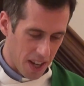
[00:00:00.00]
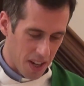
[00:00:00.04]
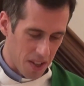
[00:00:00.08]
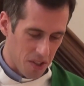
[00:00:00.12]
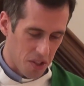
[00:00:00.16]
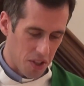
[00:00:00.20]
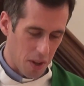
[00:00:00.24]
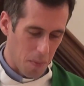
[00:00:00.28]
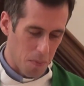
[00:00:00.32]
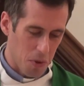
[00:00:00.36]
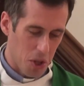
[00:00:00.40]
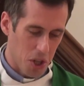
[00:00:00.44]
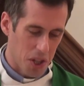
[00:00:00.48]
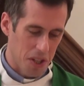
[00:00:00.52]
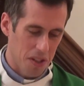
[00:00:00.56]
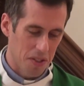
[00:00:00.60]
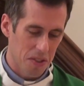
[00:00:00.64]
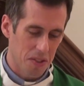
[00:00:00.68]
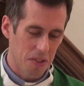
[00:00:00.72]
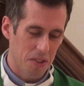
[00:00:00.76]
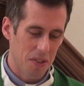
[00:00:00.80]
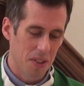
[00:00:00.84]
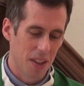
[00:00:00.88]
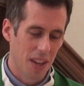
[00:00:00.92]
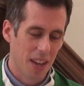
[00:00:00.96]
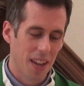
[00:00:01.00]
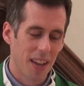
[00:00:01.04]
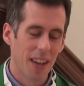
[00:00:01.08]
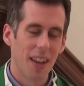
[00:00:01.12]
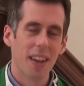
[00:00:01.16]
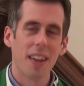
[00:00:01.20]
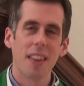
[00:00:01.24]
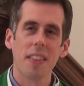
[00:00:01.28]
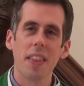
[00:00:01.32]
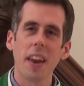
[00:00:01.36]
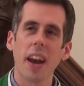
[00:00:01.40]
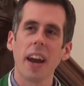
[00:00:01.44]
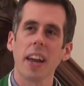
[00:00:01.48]
and assumptions
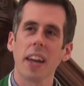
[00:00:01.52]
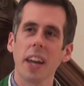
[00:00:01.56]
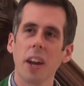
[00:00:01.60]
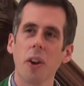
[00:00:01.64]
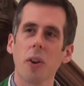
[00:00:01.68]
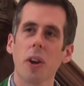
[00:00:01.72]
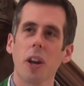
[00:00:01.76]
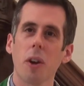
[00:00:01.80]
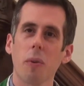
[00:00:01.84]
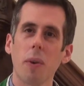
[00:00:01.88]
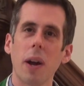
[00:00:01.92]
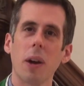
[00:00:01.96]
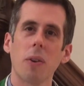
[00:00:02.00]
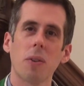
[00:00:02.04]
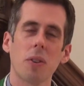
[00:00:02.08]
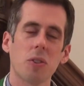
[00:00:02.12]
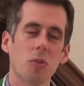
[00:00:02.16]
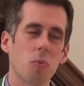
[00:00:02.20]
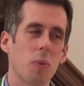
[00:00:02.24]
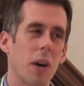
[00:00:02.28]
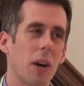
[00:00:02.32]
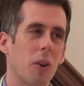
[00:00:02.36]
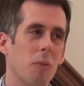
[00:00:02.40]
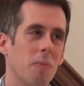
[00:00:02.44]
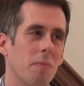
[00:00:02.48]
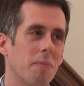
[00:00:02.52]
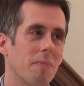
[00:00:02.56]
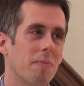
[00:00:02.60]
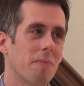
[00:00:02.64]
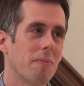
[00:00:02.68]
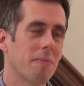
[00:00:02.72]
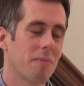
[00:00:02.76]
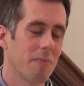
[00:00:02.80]
that I carry around as well.